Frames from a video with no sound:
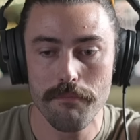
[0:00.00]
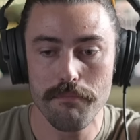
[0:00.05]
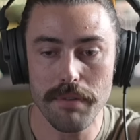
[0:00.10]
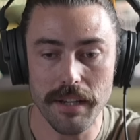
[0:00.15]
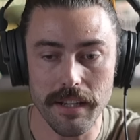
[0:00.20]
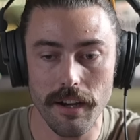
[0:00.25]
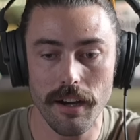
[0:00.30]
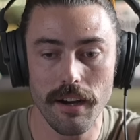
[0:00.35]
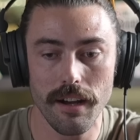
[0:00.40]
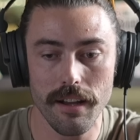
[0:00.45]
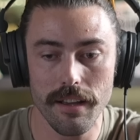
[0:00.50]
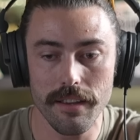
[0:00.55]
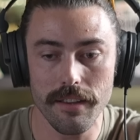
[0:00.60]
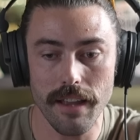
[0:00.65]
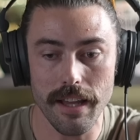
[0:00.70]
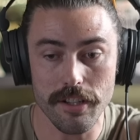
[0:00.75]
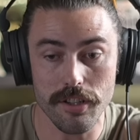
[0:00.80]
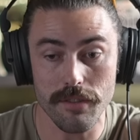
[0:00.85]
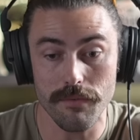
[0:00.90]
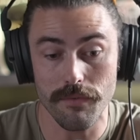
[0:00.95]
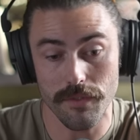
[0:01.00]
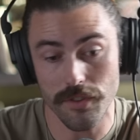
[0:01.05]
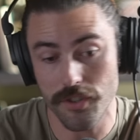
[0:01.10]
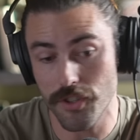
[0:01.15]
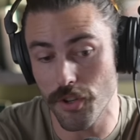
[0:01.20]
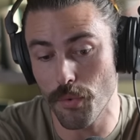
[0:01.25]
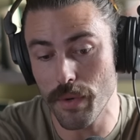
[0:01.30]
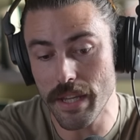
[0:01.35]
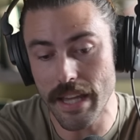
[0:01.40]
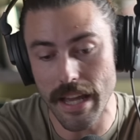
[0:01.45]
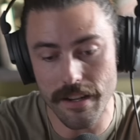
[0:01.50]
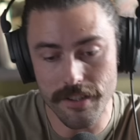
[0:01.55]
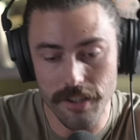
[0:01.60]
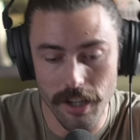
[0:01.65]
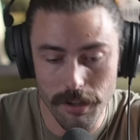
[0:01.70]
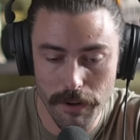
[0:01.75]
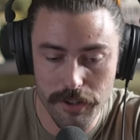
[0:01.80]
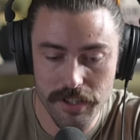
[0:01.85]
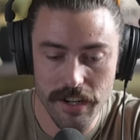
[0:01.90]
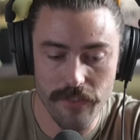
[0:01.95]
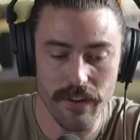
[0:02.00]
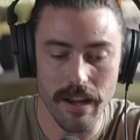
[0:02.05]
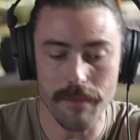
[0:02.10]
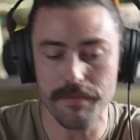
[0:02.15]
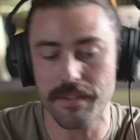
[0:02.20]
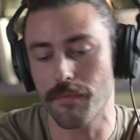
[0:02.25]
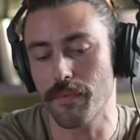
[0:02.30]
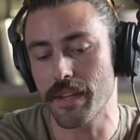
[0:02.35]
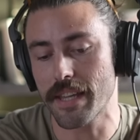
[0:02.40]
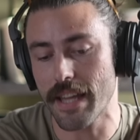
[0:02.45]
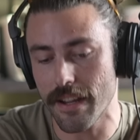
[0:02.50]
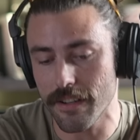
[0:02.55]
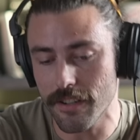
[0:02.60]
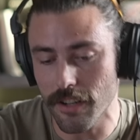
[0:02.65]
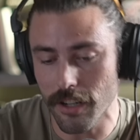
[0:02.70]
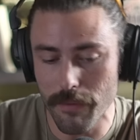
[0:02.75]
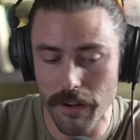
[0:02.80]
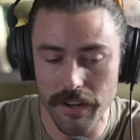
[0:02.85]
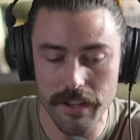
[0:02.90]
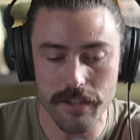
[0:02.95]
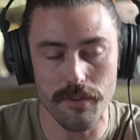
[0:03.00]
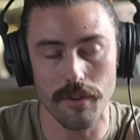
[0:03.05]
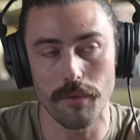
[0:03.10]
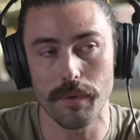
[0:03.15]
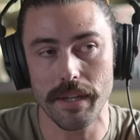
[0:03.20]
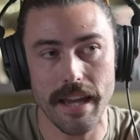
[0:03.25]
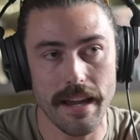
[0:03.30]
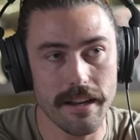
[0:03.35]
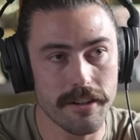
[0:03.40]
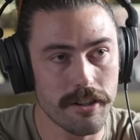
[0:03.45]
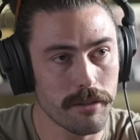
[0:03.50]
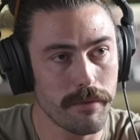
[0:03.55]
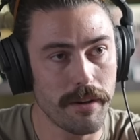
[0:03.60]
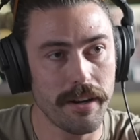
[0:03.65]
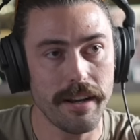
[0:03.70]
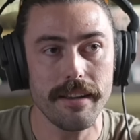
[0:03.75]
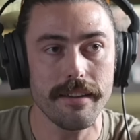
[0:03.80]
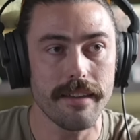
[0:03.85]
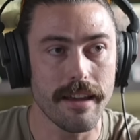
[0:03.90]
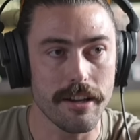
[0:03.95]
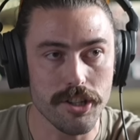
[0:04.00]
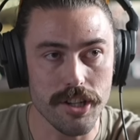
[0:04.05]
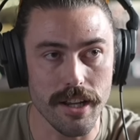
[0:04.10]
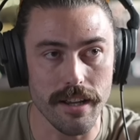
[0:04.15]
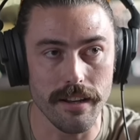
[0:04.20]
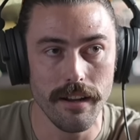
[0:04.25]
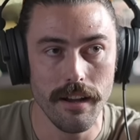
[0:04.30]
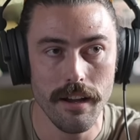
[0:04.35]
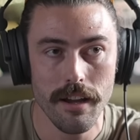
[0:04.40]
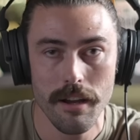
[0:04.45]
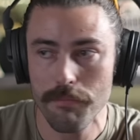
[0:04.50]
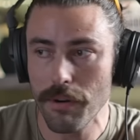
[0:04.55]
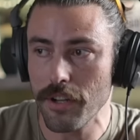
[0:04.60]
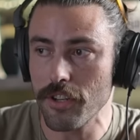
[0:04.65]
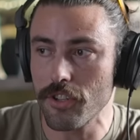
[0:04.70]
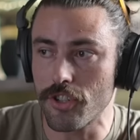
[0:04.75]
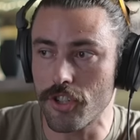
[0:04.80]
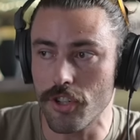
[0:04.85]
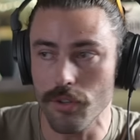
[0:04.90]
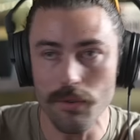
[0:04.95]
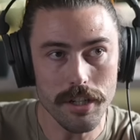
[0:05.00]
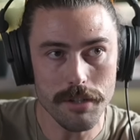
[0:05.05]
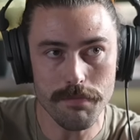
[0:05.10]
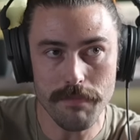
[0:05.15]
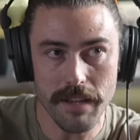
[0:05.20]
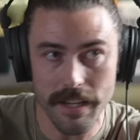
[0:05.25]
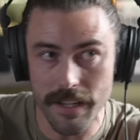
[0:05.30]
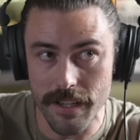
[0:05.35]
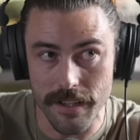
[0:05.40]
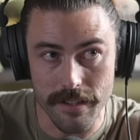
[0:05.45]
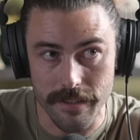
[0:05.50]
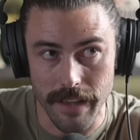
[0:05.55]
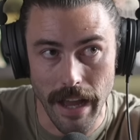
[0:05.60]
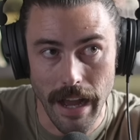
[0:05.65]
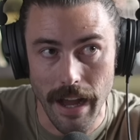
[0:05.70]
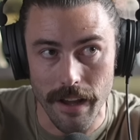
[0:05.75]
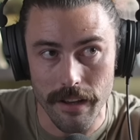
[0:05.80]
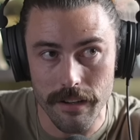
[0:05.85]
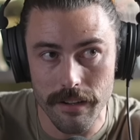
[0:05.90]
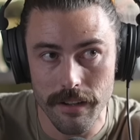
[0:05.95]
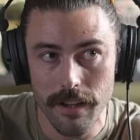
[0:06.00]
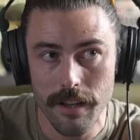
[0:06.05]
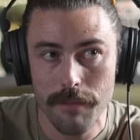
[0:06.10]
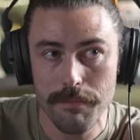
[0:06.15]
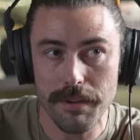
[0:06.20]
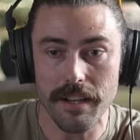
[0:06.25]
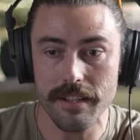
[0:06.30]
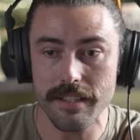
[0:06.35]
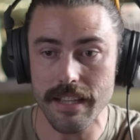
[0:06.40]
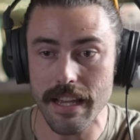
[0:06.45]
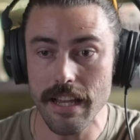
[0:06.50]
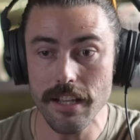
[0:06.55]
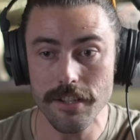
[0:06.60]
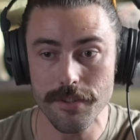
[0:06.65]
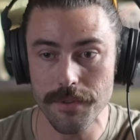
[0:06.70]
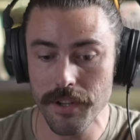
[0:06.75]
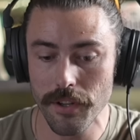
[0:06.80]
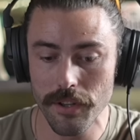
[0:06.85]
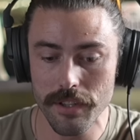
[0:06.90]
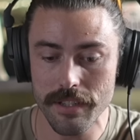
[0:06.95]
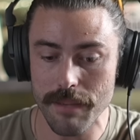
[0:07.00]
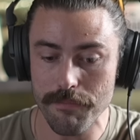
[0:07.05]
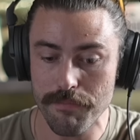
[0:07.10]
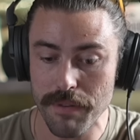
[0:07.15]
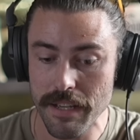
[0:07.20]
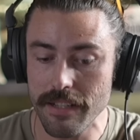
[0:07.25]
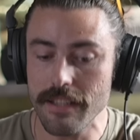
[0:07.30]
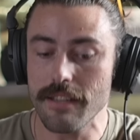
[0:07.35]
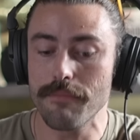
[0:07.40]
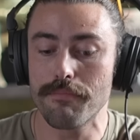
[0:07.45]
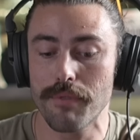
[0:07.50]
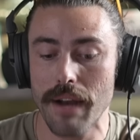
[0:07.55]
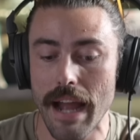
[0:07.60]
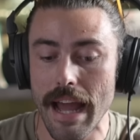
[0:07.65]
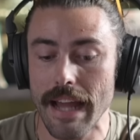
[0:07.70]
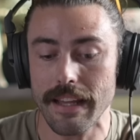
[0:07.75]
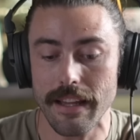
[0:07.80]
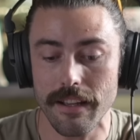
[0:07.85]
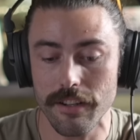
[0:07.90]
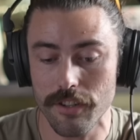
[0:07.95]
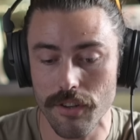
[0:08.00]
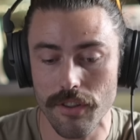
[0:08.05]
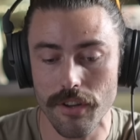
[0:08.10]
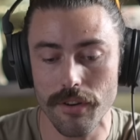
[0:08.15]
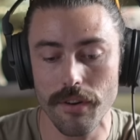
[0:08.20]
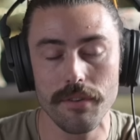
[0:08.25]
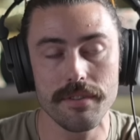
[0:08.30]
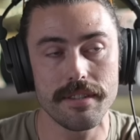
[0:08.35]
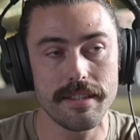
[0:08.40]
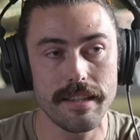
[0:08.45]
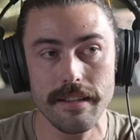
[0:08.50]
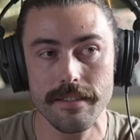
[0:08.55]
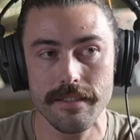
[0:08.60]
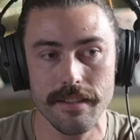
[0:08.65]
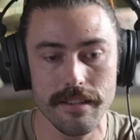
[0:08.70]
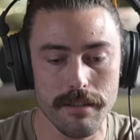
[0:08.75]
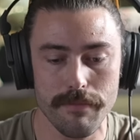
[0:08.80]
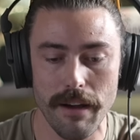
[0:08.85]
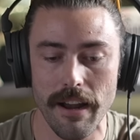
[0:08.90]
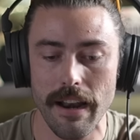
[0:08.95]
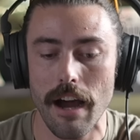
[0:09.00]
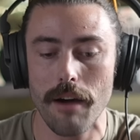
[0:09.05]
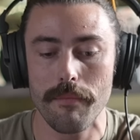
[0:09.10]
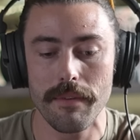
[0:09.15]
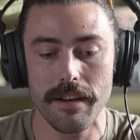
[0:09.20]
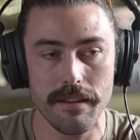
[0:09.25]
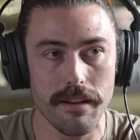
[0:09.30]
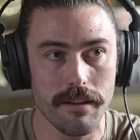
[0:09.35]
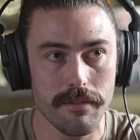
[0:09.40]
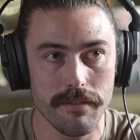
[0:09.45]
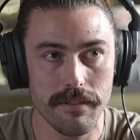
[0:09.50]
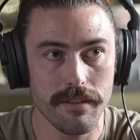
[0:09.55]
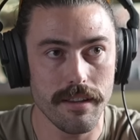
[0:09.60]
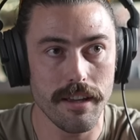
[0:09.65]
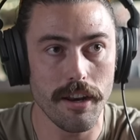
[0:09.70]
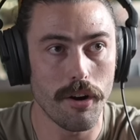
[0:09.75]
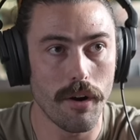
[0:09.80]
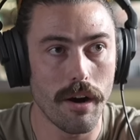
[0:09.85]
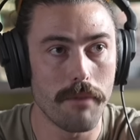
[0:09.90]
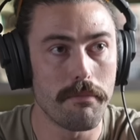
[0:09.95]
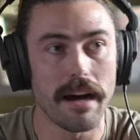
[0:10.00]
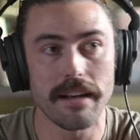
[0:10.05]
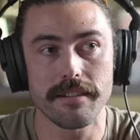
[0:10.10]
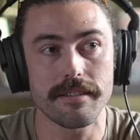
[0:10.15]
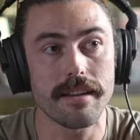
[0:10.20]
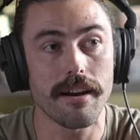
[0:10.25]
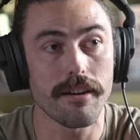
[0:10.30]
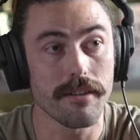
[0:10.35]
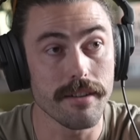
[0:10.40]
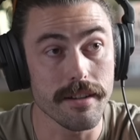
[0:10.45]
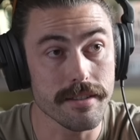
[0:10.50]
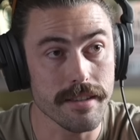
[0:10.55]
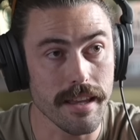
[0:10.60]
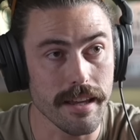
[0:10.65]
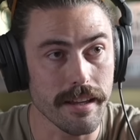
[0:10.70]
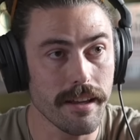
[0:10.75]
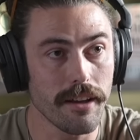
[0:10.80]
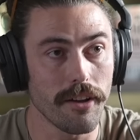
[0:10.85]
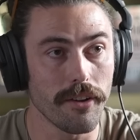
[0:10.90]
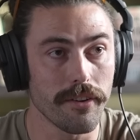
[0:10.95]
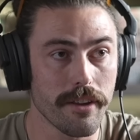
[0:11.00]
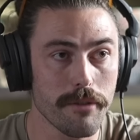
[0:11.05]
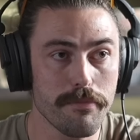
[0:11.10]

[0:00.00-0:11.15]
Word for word: Because, like, so we can't talk about Jeffrey Epstein. We can't talk about Israel. We can't talk about any of that shit. But Jewish media is not, because Israel is busy bragging to their own citizens about how many, you know, Hamas terrorists they killed.